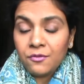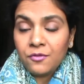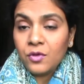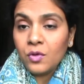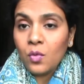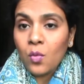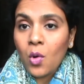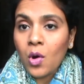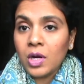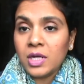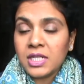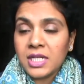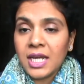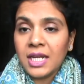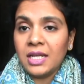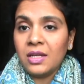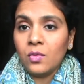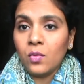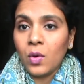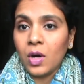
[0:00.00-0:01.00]
if you want
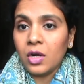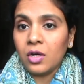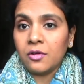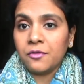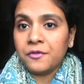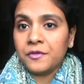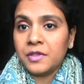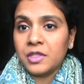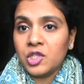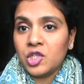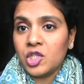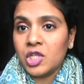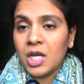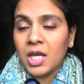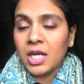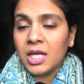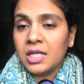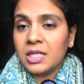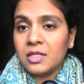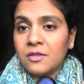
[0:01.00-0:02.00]
any one of the
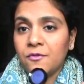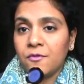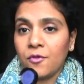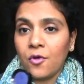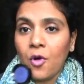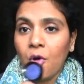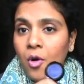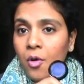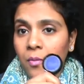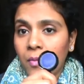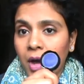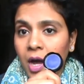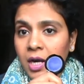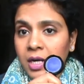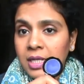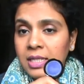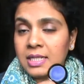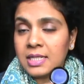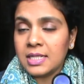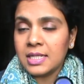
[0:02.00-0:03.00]
shades from
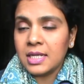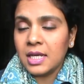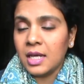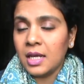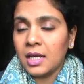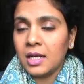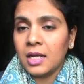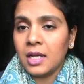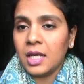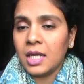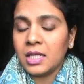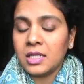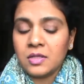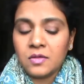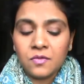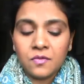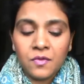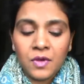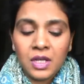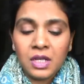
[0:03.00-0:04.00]
Ardency Inn it's
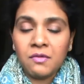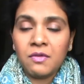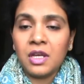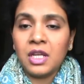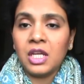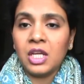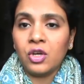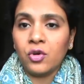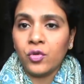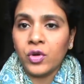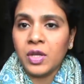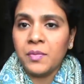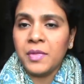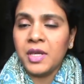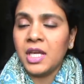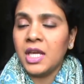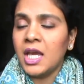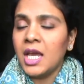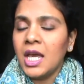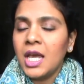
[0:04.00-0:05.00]
very very
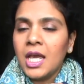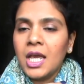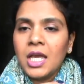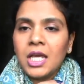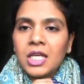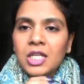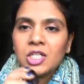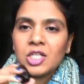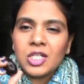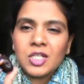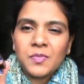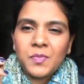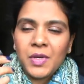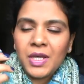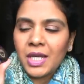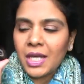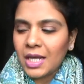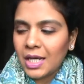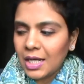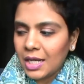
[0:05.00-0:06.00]
creamy just
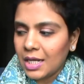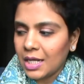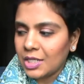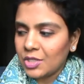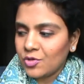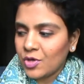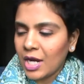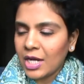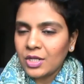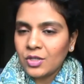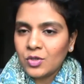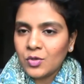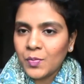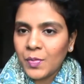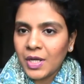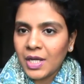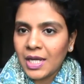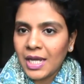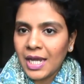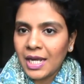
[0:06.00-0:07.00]
pick try to
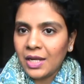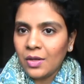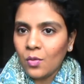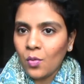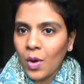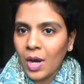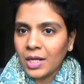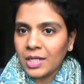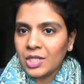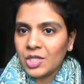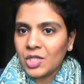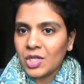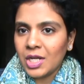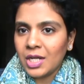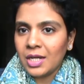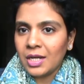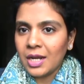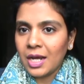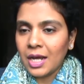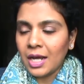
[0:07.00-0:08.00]
pick any one
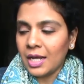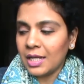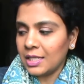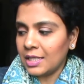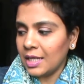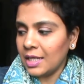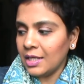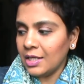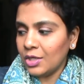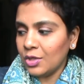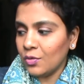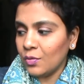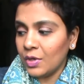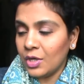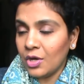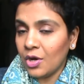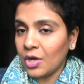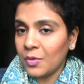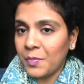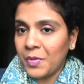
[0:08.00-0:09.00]
shade I think you will
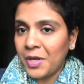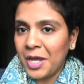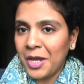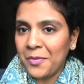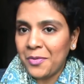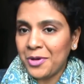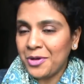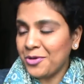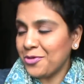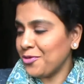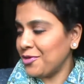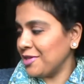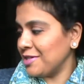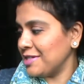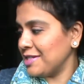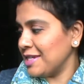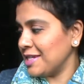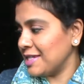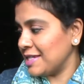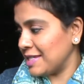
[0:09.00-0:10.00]
not be able to
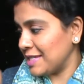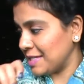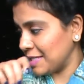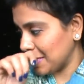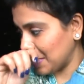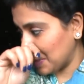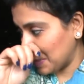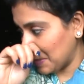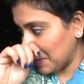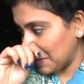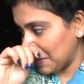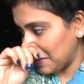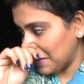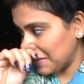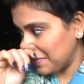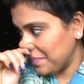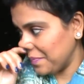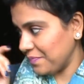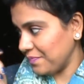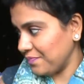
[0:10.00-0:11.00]
resist uh,
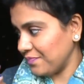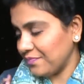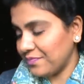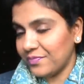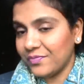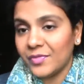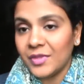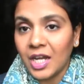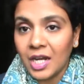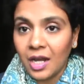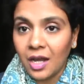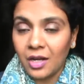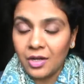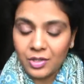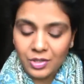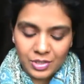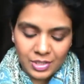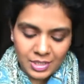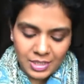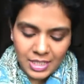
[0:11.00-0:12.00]
the
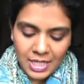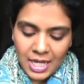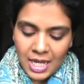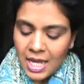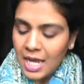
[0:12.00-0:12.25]
colors